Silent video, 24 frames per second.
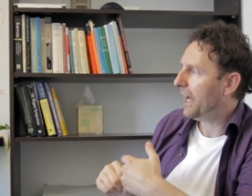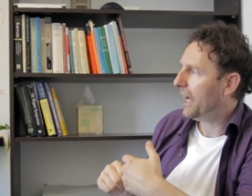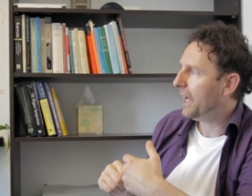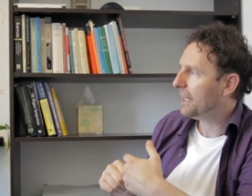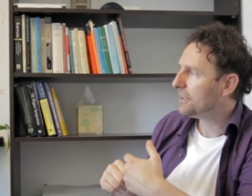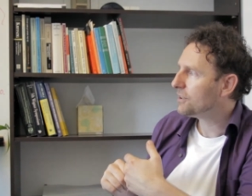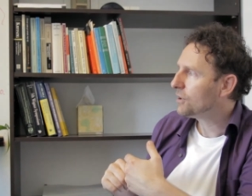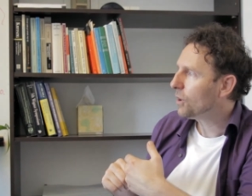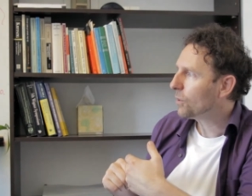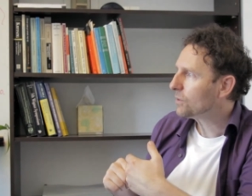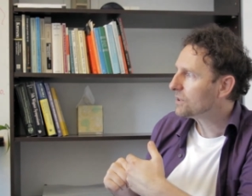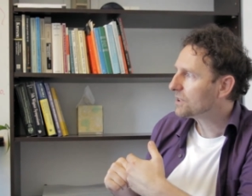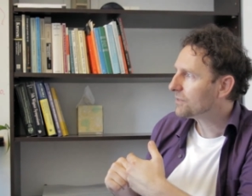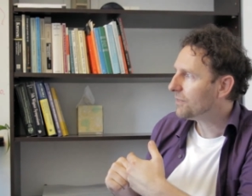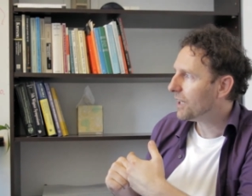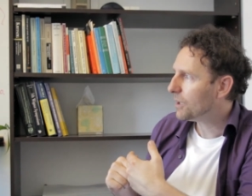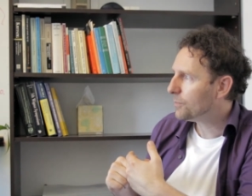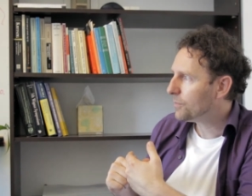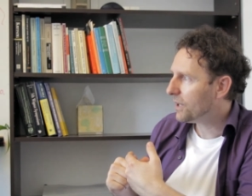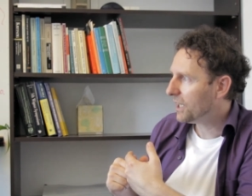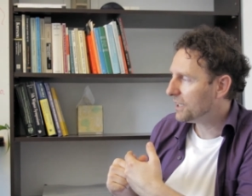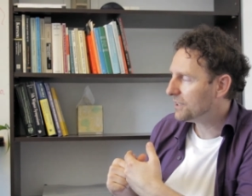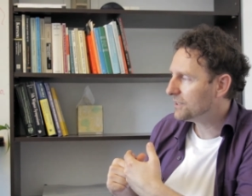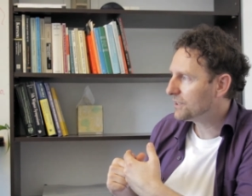And those
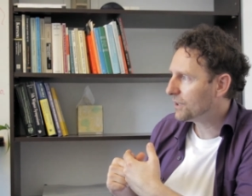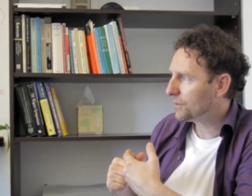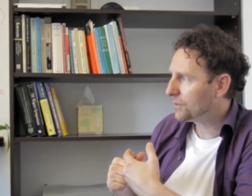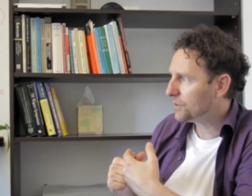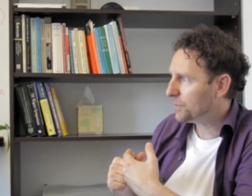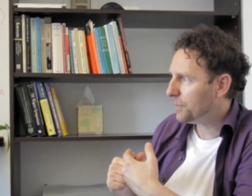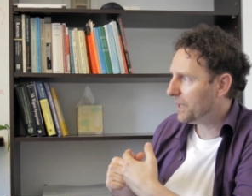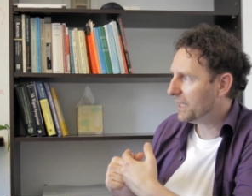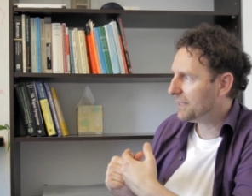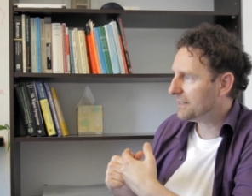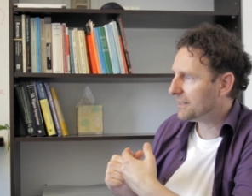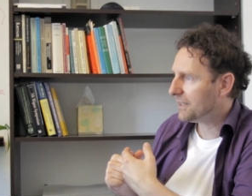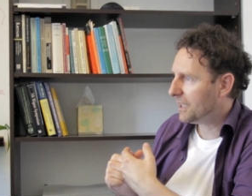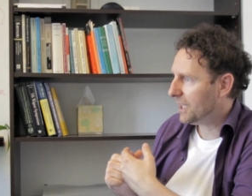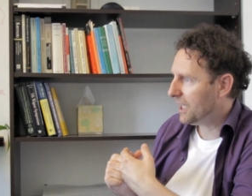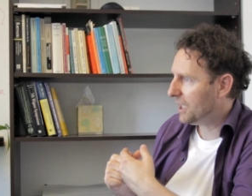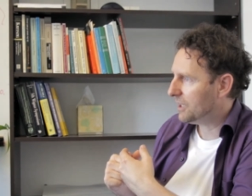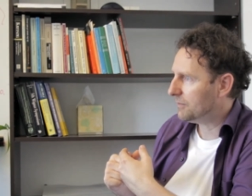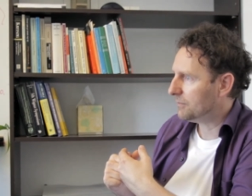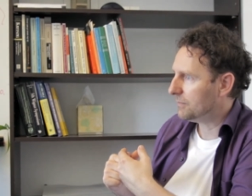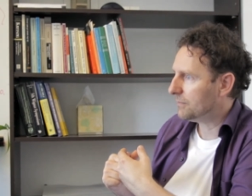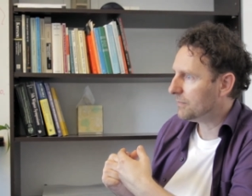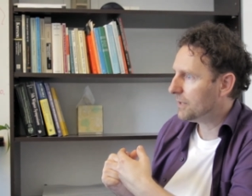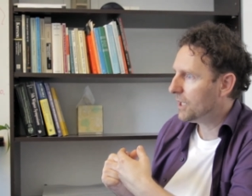vibrations of space
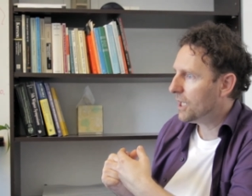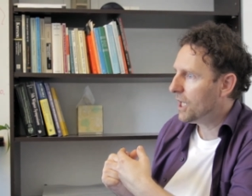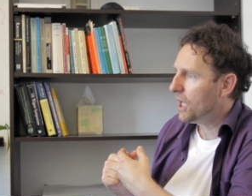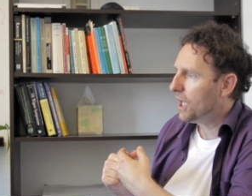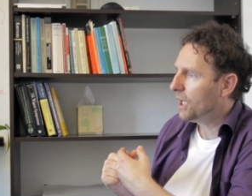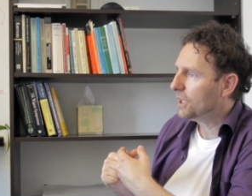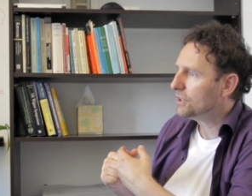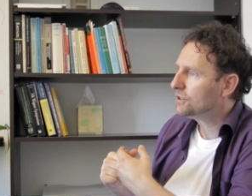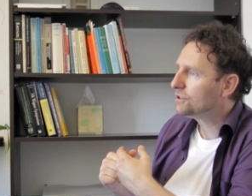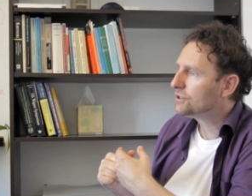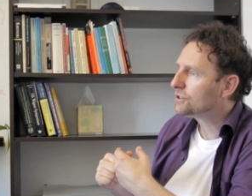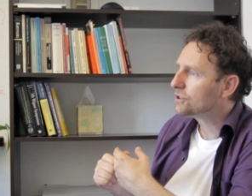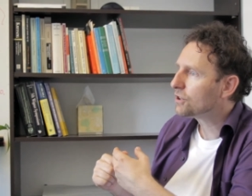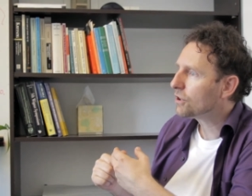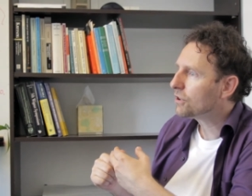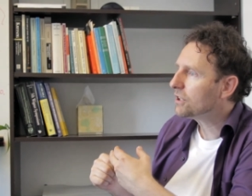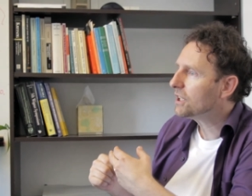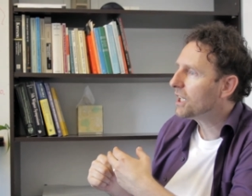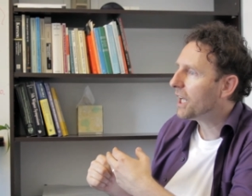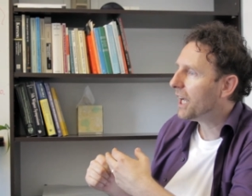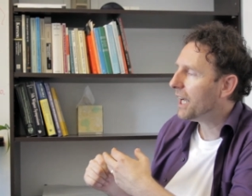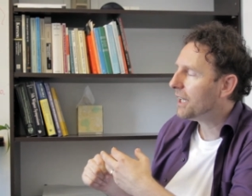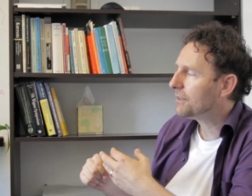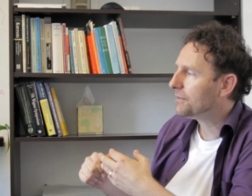time
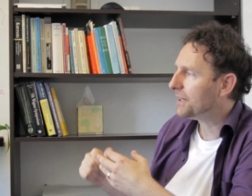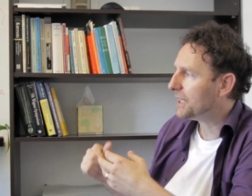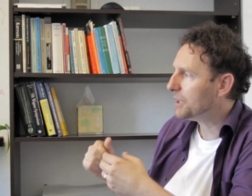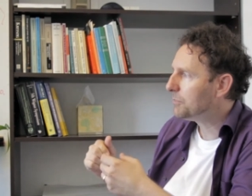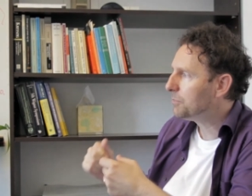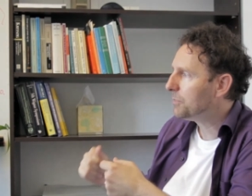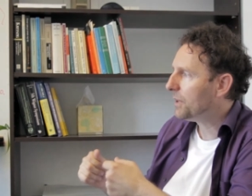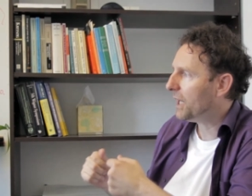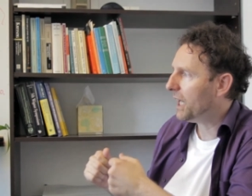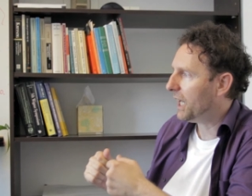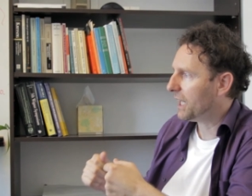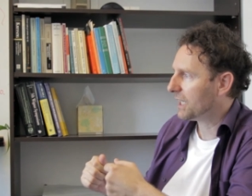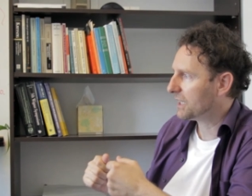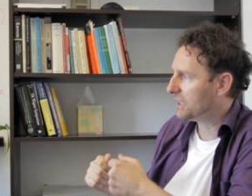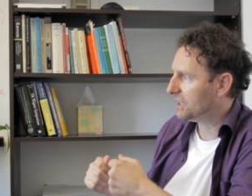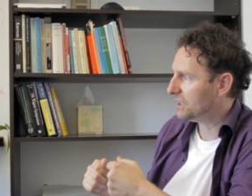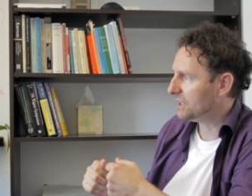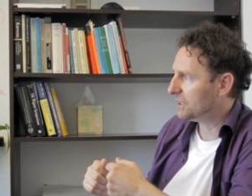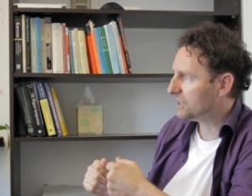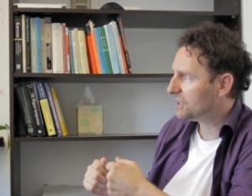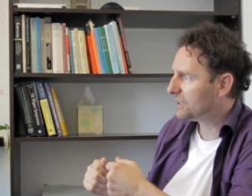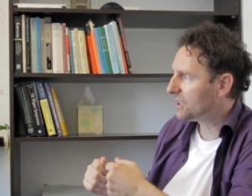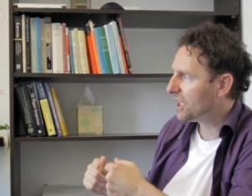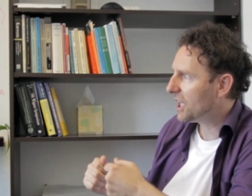should have
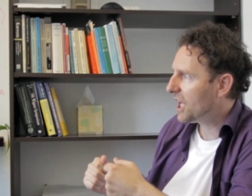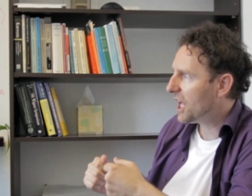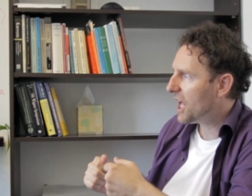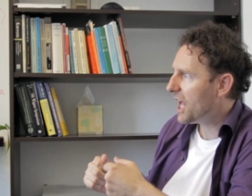impacted